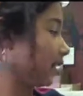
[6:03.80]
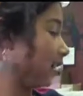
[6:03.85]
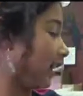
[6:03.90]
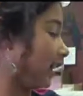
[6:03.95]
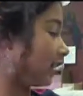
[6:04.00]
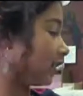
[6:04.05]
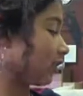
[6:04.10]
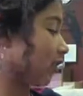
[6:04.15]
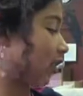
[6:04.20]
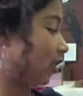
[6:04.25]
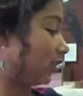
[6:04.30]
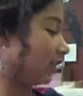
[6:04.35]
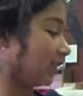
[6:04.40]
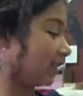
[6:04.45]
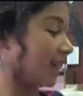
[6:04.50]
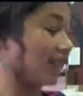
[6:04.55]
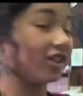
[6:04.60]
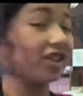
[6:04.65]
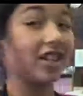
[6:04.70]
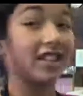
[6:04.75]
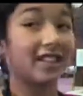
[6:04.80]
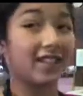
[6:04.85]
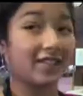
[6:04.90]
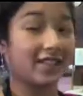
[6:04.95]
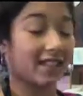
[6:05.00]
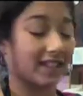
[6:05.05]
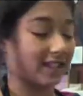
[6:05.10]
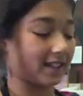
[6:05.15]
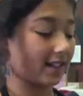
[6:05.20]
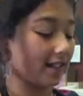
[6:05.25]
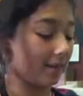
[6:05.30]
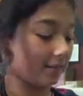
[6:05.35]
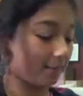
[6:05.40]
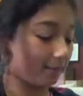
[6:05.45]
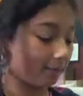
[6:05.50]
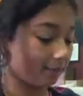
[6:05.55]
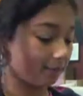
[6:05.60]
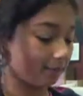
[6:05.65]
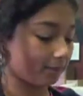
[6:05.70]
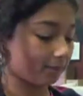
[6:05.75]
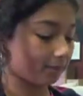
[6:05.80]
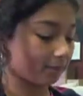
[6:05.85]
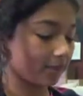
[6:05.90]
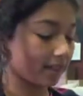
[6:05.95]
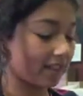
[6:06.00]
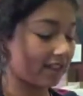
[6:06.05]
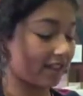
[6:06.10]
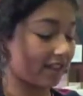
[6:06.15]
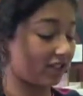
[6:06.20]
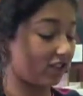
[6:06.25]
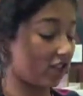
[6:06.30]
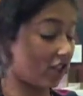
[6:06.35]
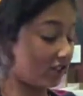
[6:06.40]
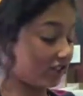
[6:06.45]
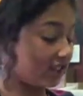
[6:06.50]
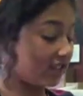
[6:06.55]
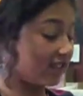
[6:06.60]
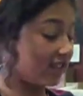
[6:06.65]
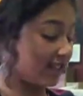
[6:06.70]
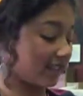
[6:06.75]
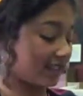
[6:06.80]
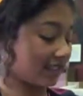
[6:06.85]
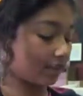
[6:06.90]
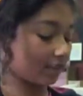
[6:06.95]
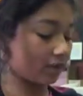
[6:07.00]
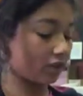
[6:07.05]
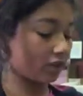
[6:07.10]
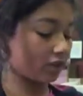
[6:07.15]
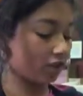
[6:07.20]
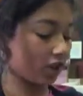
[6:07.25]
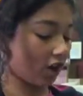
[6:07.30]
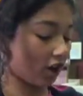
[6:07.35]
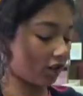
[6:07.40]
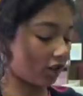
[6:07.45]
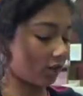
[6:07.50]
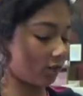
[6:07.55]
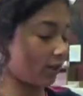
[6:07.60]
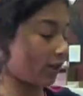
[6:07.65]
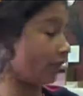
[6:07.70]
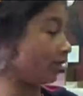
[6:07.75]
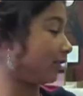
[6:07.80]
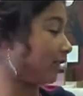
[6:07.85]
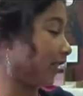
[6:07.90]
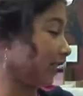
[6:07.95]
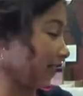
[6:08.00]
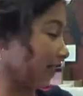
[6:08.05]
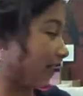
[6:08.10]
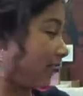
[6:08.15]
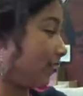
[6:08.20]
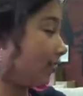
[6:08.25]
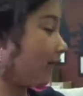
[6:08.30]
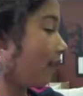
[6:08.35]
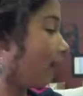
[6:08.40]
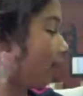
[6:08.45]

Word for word: It's called the digestive system. The digestive system starts when you eat